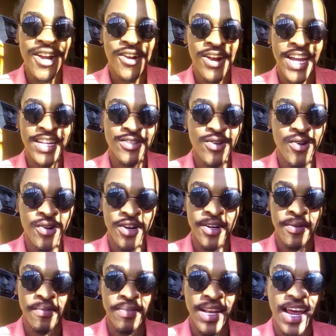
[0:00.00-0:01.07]
right?
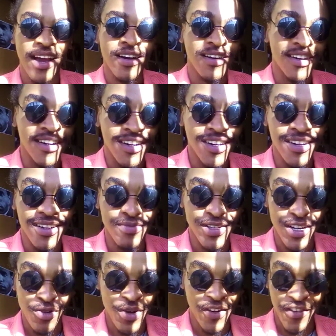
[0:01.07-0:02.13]
Or be like, oh, I'm
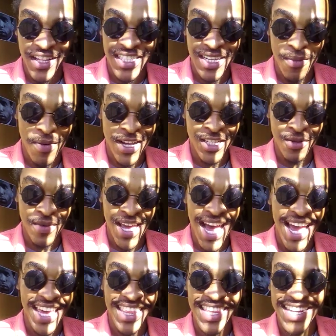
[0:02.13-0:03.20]
gonna wait for the share price to be
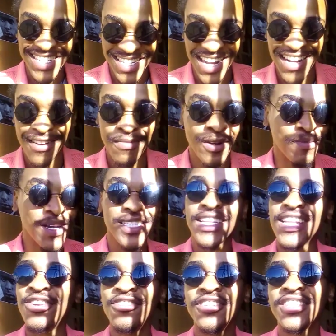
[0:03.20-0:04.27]
high and then sell it. But
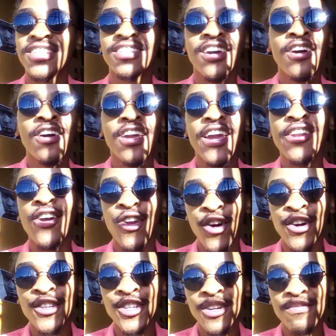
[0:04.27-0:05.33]
basically, you just, in a
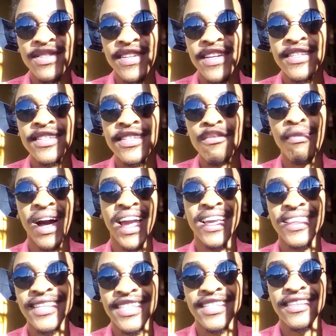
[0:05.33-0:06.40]
long-term sense,
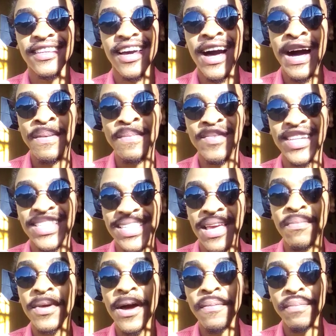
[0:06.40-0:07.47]
buying the
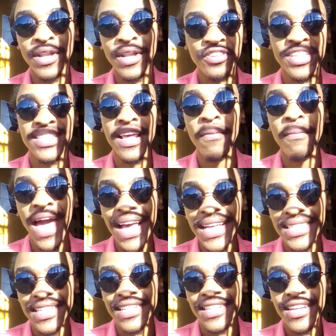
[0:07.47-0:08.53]
same company or the same
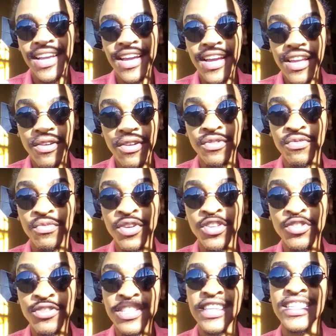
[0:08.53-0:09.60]
asset
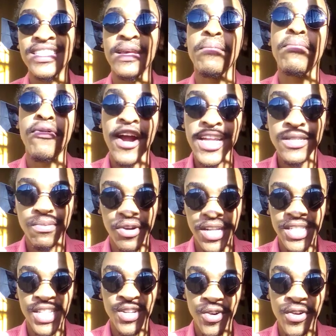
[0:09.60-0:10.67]
using the same price
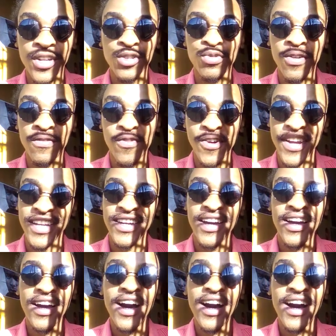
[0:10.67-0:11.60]
point in order to avoid